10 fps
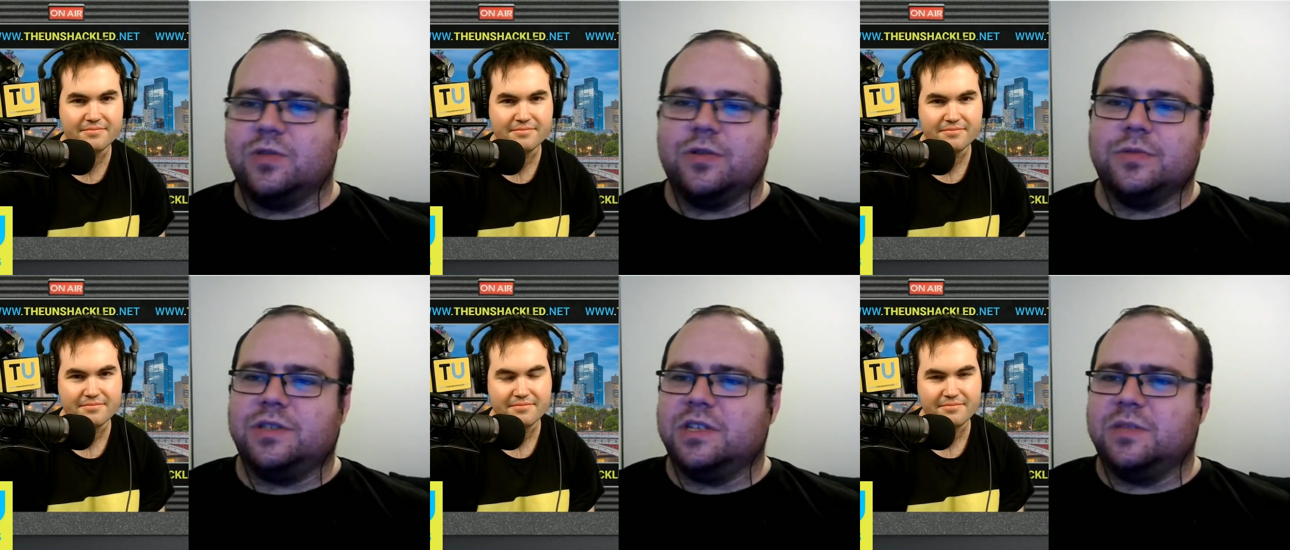
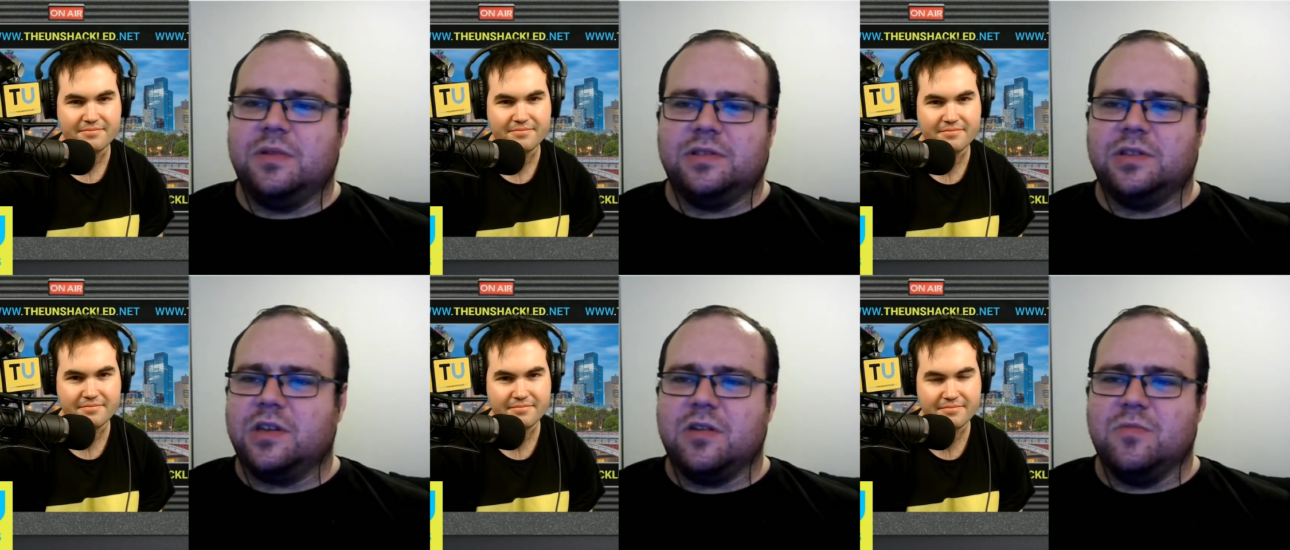Speaker 1: was six months
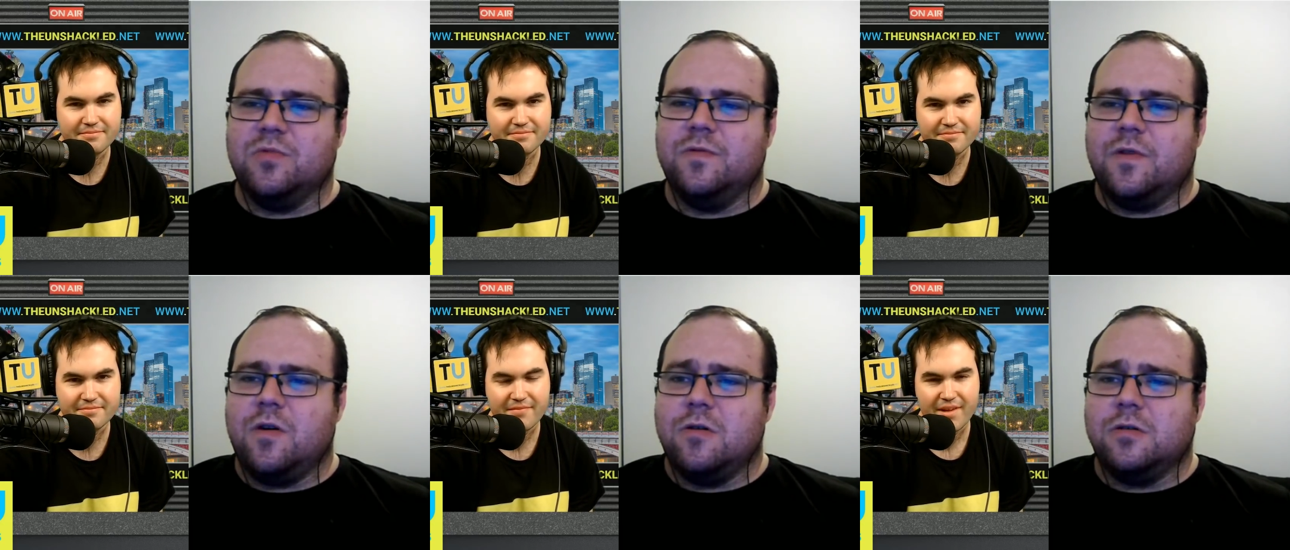ago, move
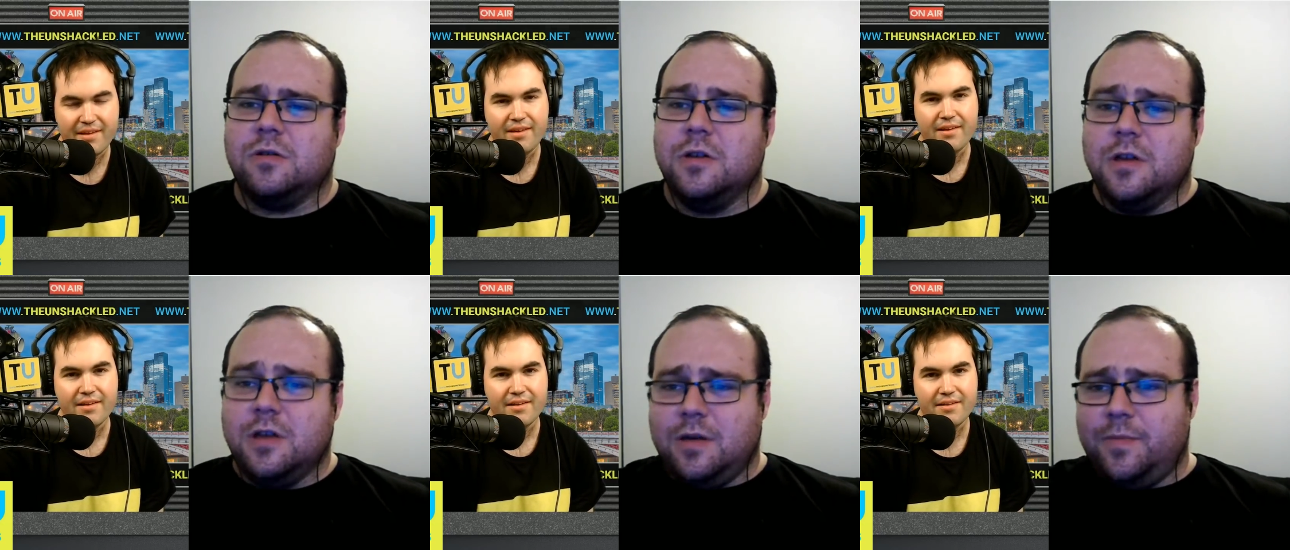on.
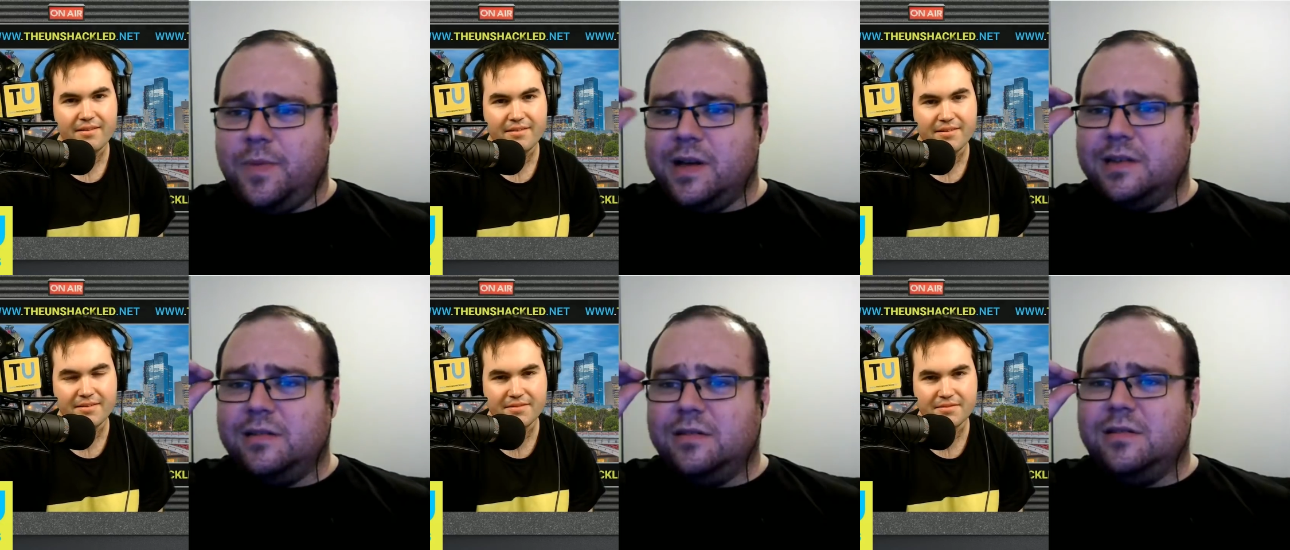But
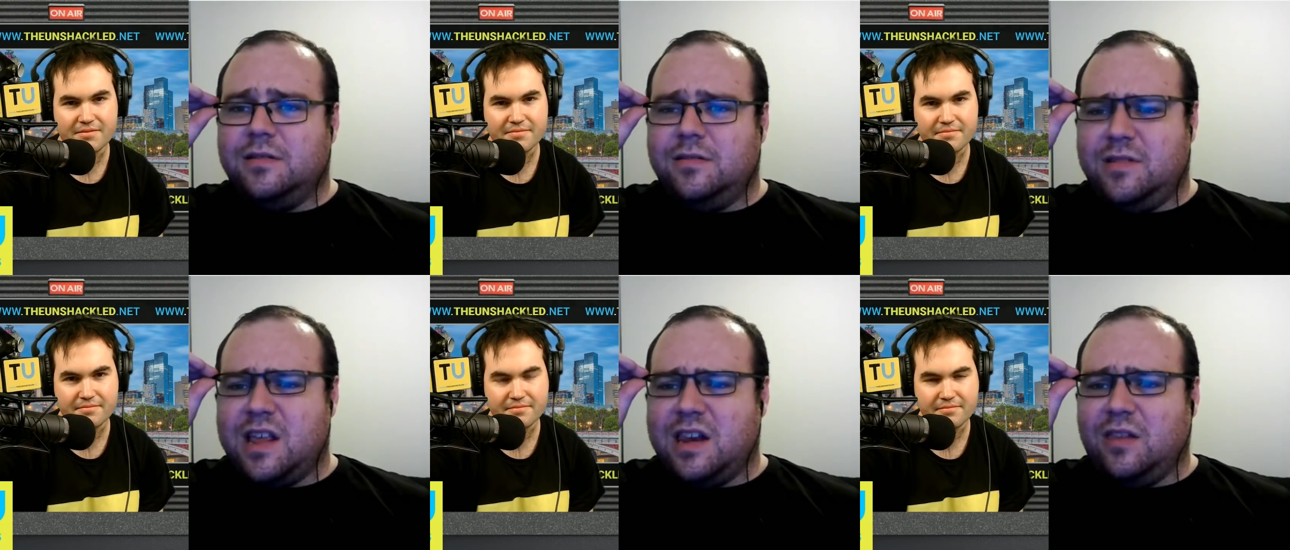
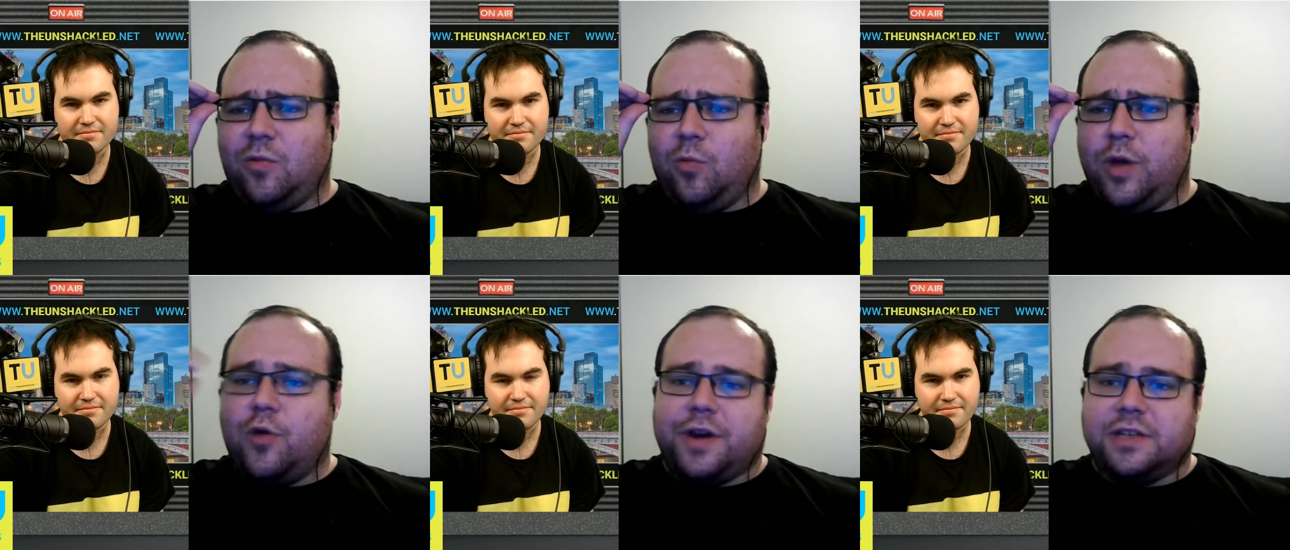
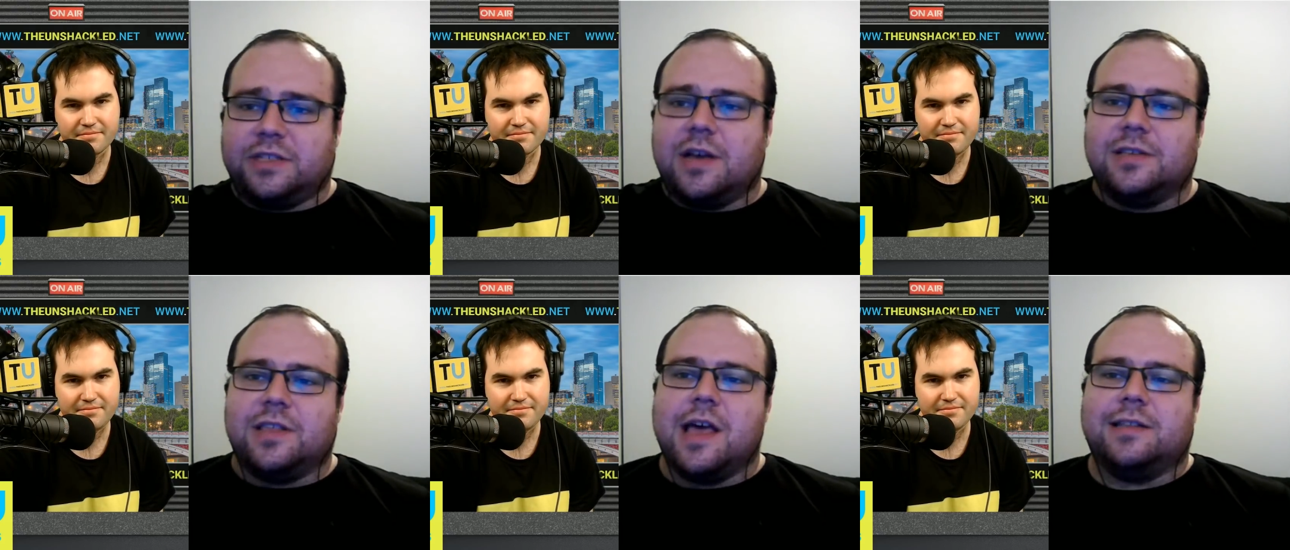we already
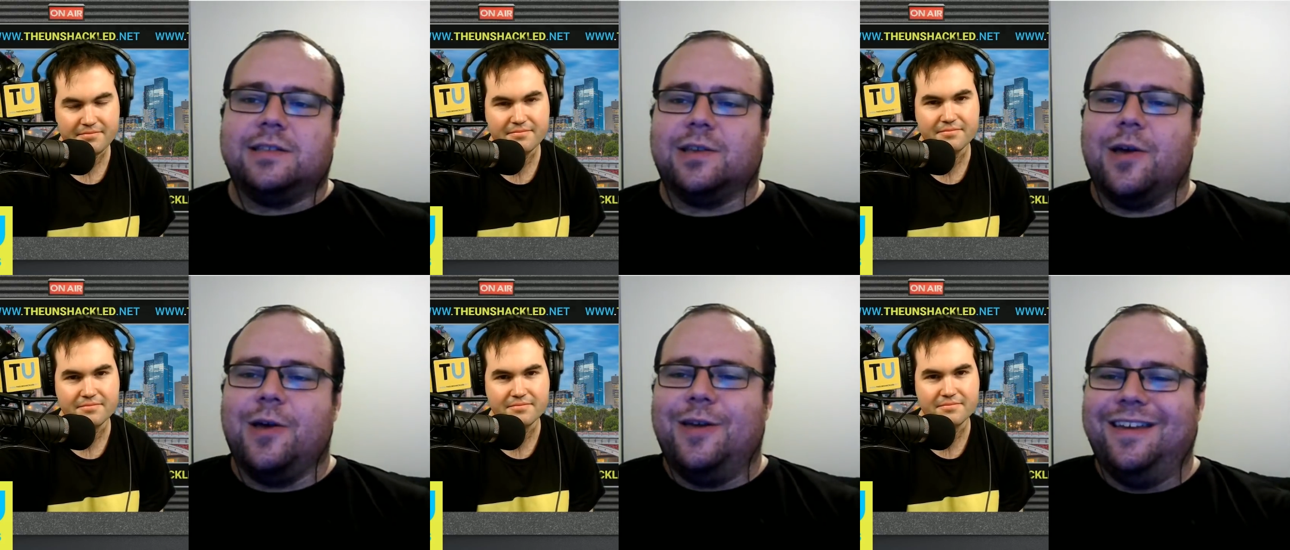discussed that, so
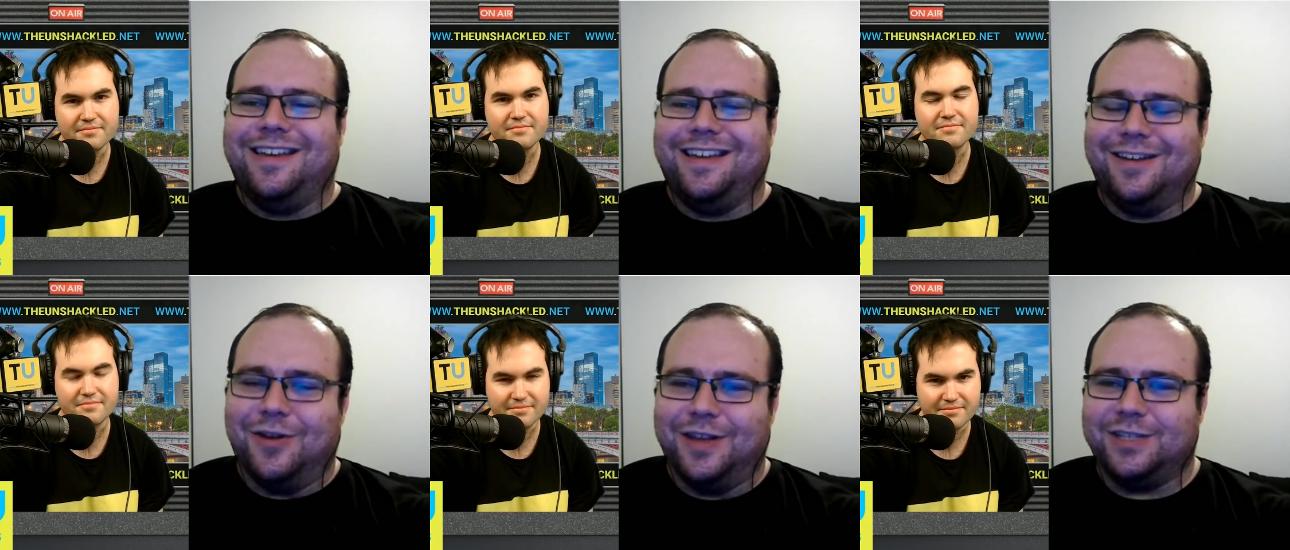
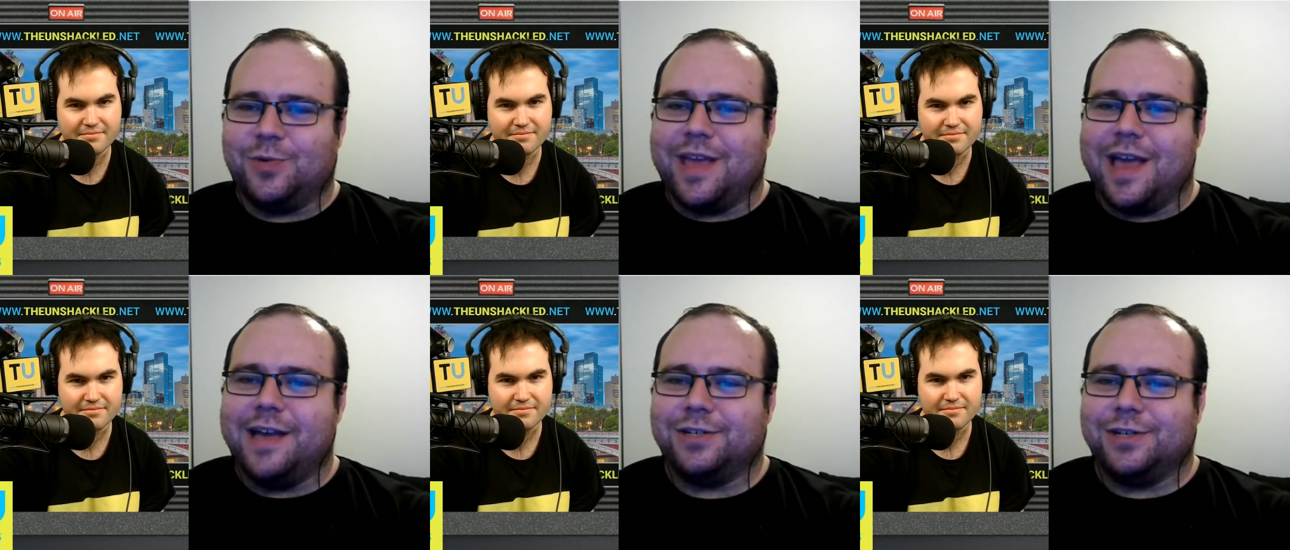no need to
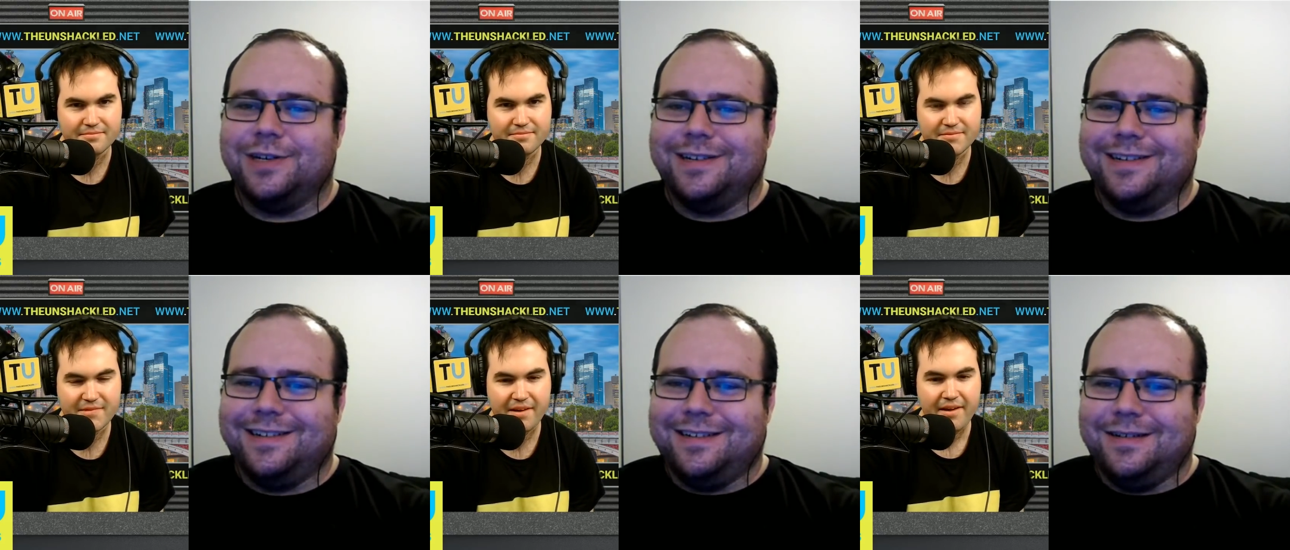rehash.
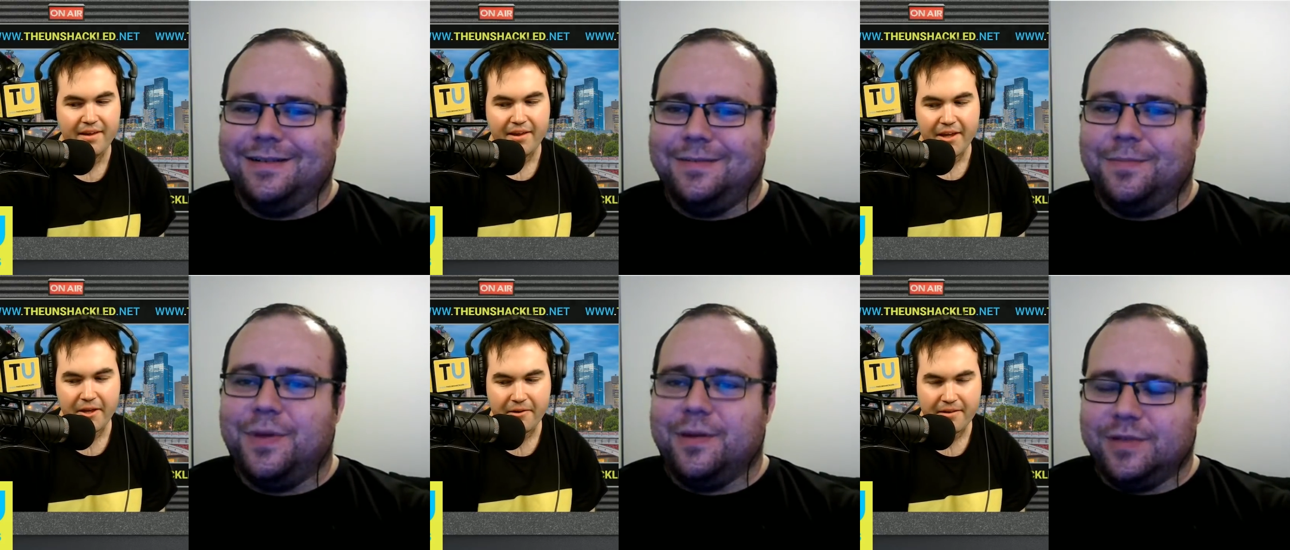
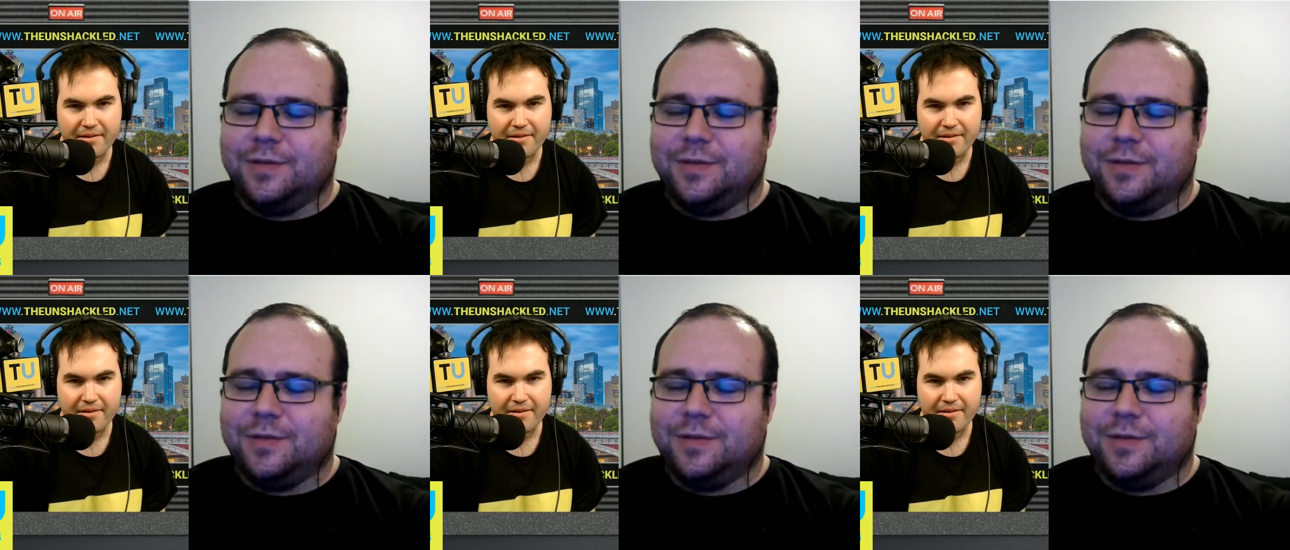But it's a